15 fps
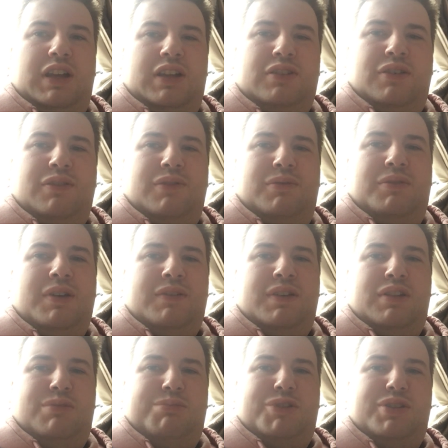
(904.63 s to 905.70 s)
I don't whether
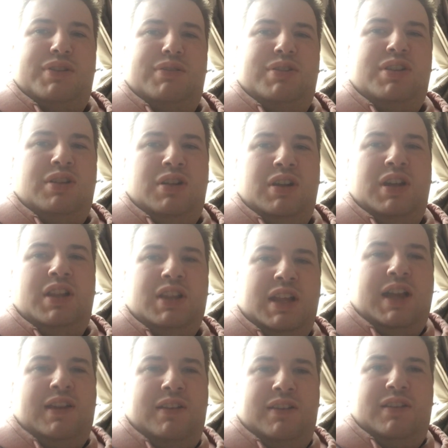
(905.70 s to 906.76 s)
it's because you're not in
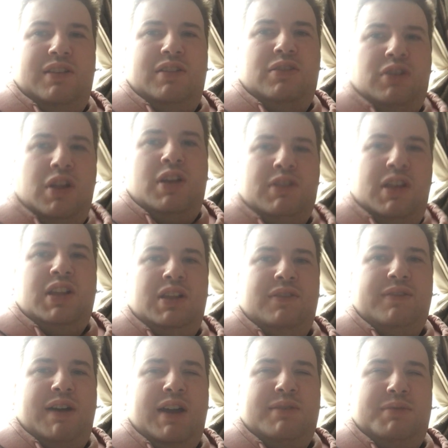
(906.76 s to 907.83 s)
that learning
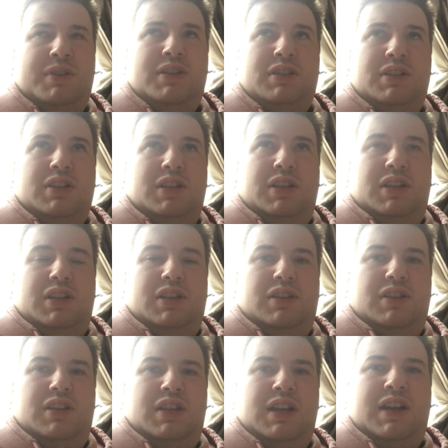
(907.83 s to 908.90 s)
environment.
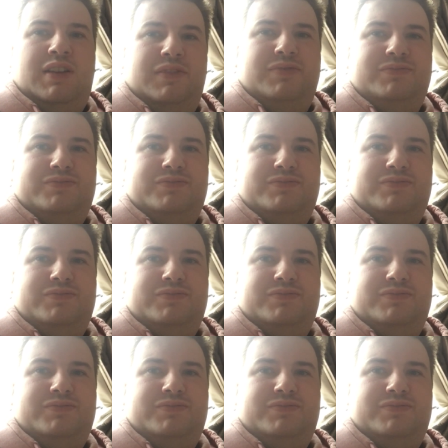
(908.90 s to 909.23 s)
Yeah.